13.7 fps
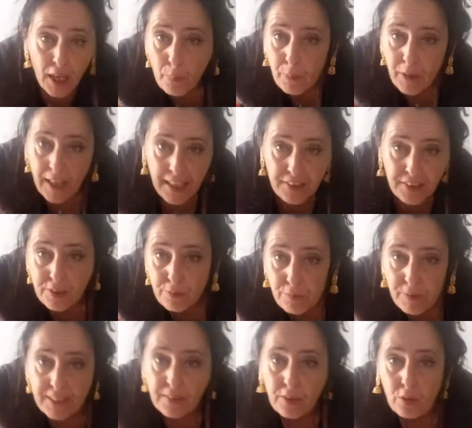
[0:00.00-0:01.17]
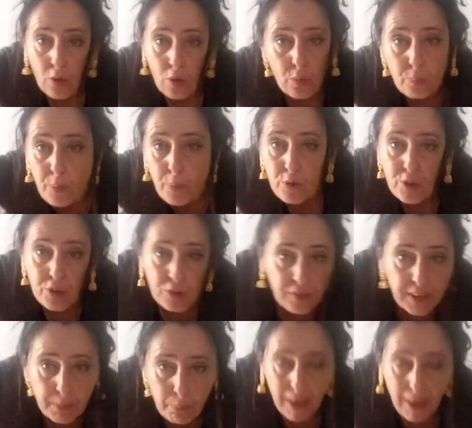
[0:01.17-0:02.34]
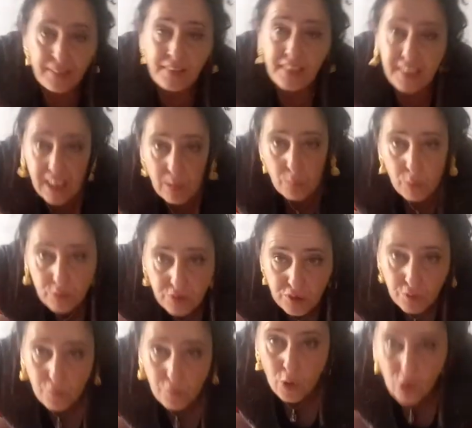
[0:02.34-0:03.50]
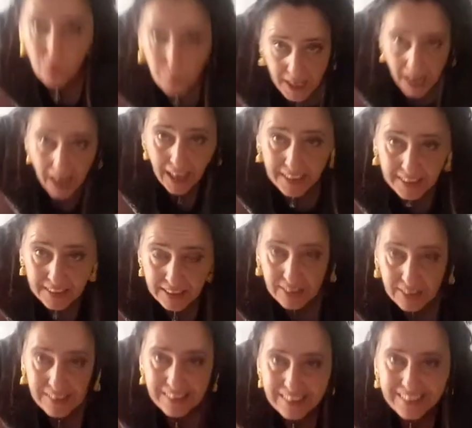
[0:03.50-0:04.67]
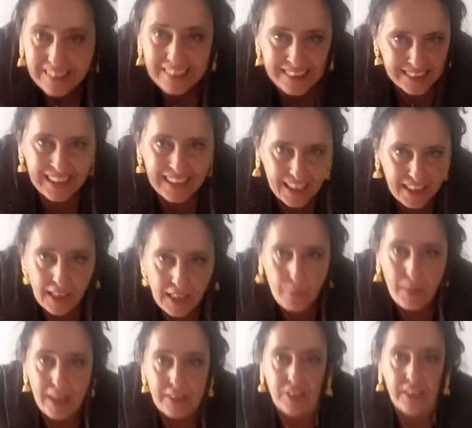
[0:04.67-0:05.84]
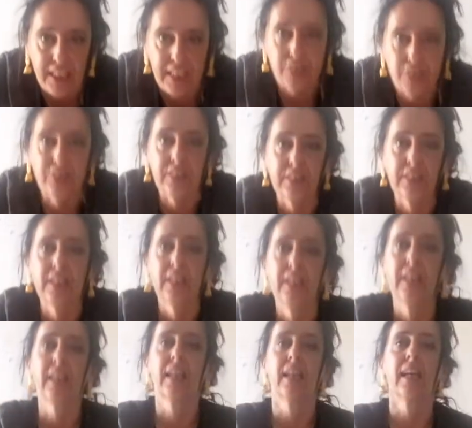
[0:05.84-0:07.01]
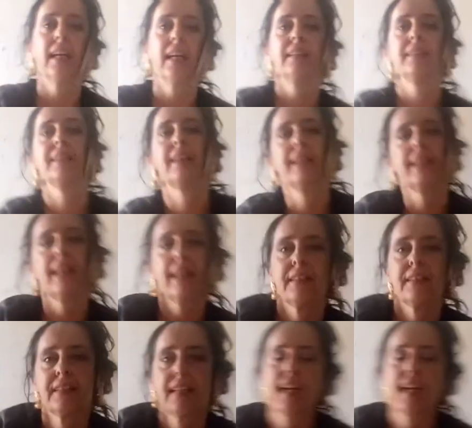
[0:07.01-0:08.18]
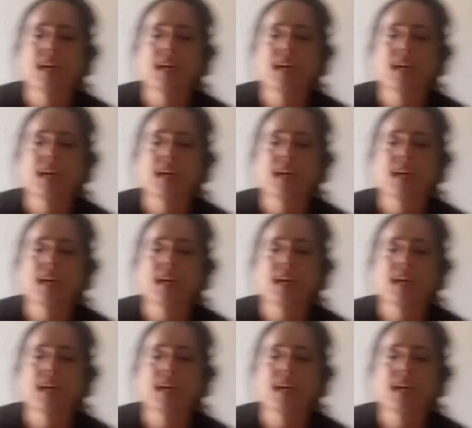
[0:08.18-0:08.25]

press with or push with my sitting bones the wall behind in imagination. And then they